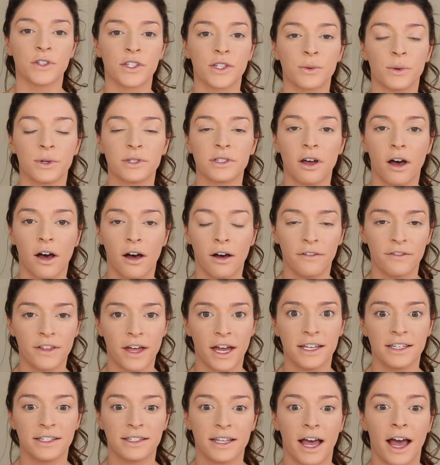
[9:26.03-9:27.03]
So once all of
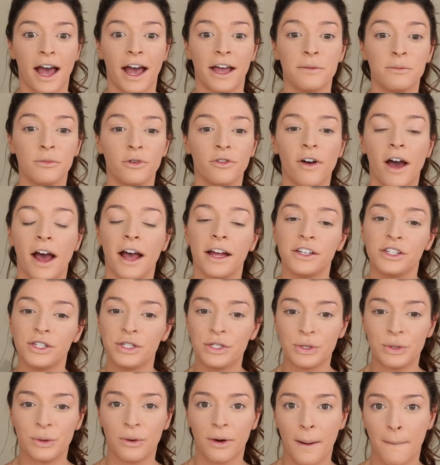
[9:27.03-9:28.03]
that is set, I move on
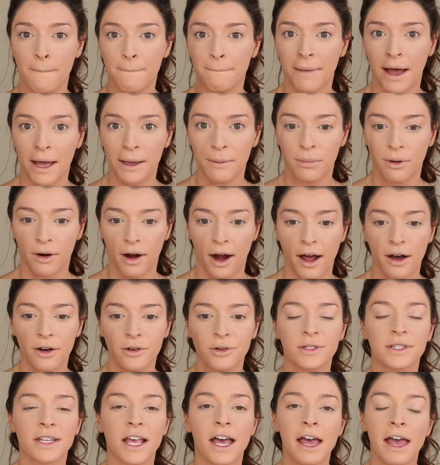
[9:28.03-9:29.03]
to my
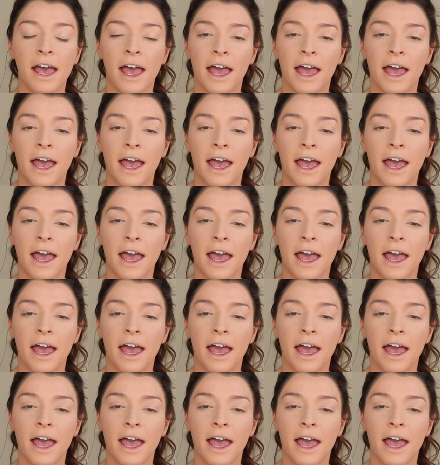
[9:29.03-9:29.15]
brows.